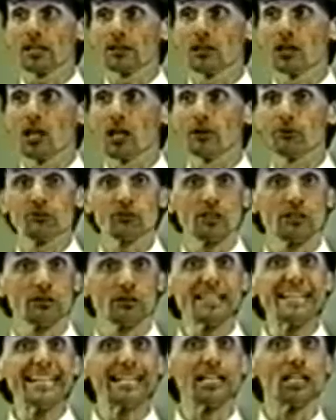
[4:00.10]
by law. It was
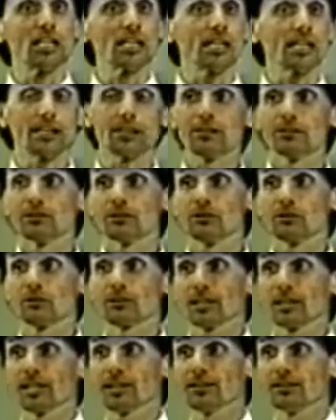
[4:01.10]
done legally.
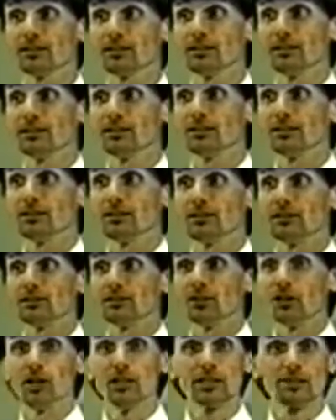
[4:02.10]
Okay?
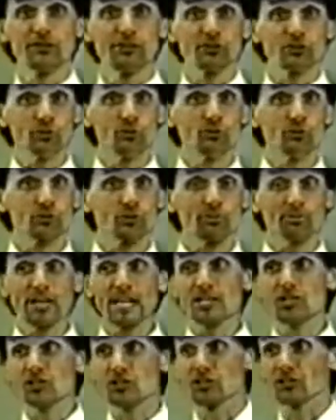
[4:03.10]
All of this
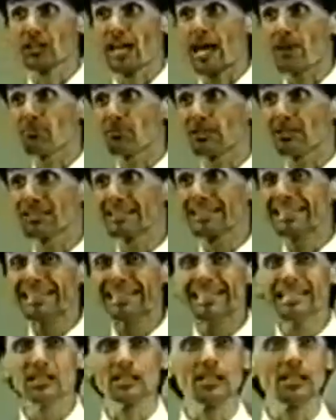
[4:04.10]
usurpation has happened
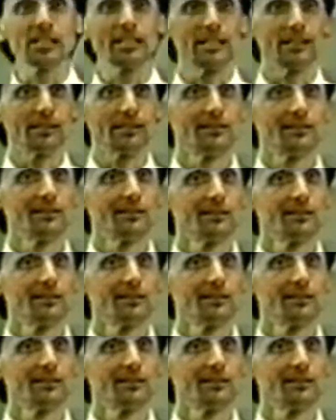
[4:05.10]
legally.